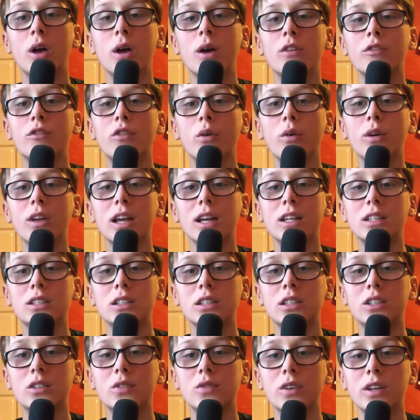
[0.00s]
Before we get into
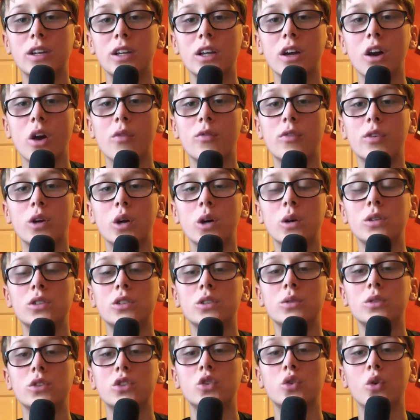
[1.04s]
this video, if you're going
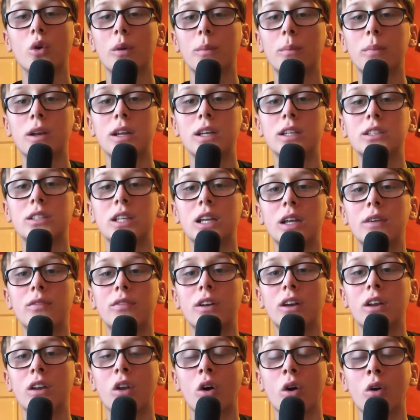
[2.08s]
to enjoy it, please leave
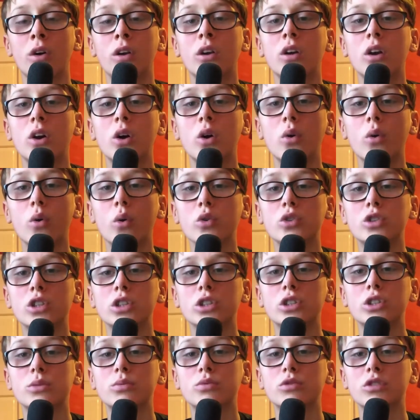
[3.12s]
it a like. Also
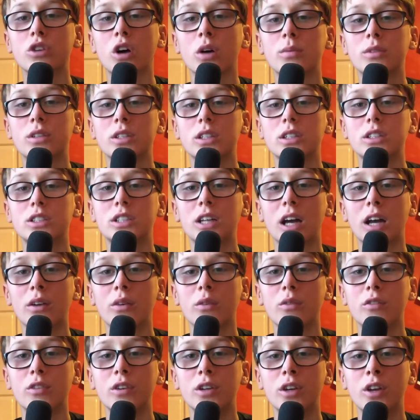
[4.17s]
subscribe to the channel
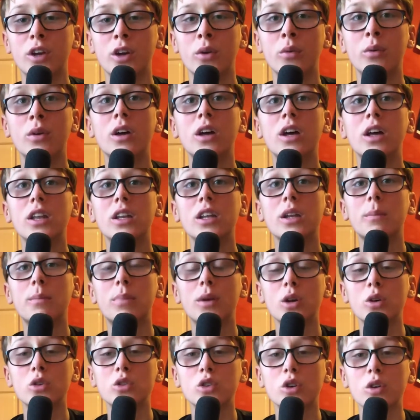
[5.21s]
if you're new. The
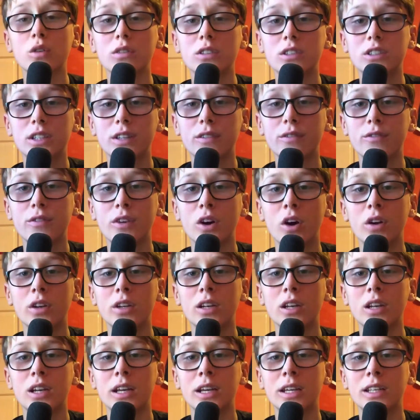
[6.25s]
Blues currently sit third
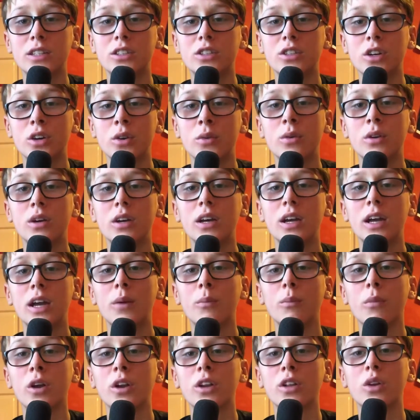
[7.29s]
in League 2
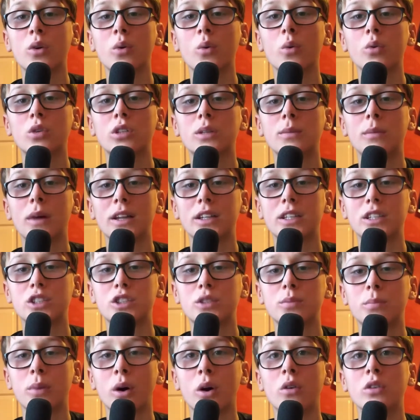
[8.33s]
in one of the automatic
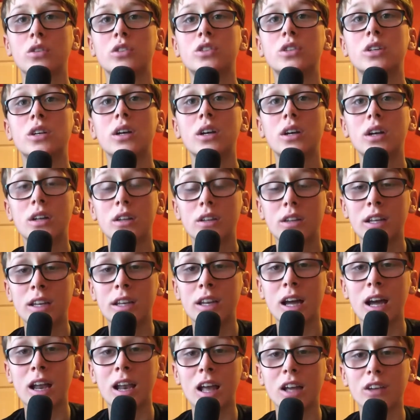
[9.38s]
spots. In
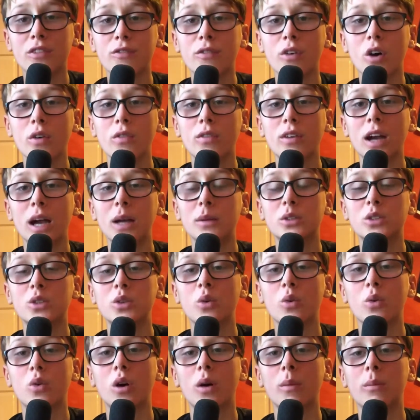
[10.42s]
their last five games in
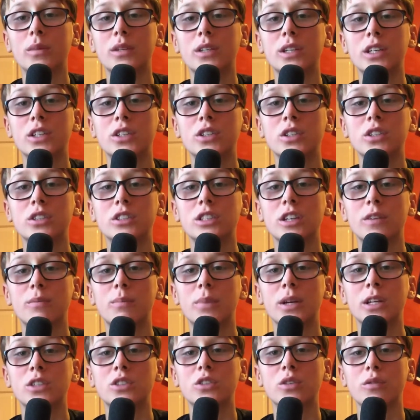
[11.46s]
all competitions, they've
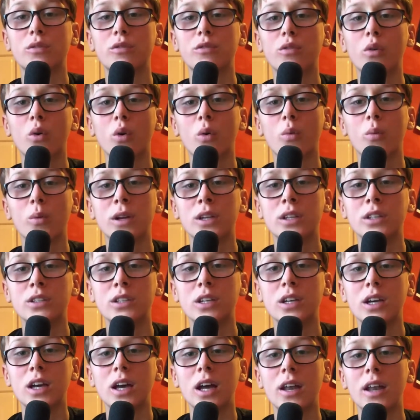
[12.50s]
picked up four wins
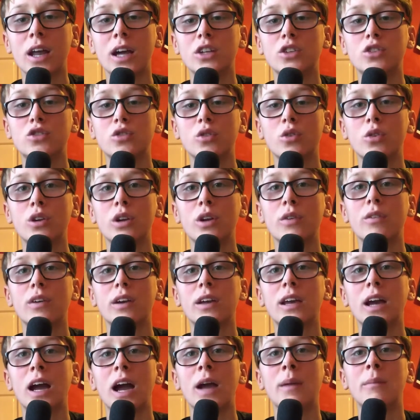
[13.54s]
and they drew the other
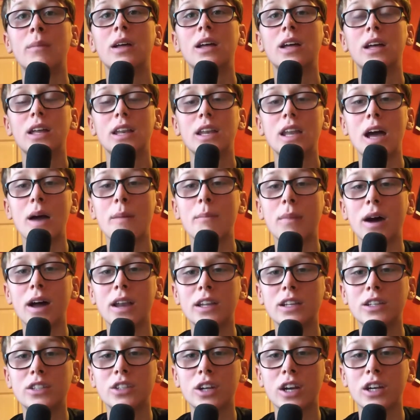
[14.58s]
game. Their
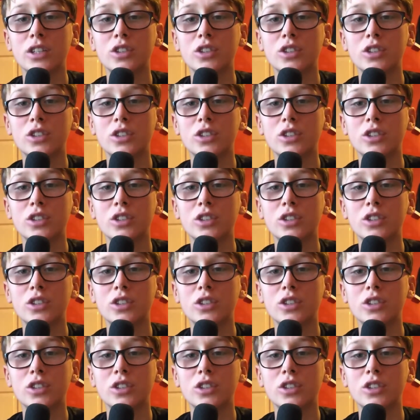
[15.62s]
manager is